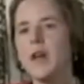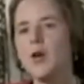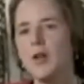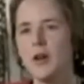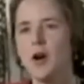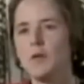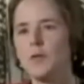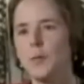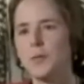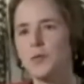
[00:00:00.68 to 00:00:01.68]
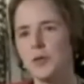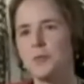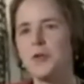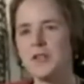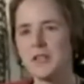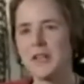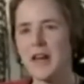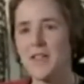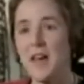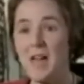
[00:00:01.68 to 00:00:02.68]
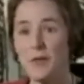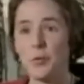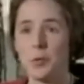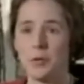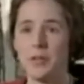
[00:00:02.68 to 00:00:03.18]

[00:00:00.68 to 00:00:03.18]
the only art forms which brings together everyone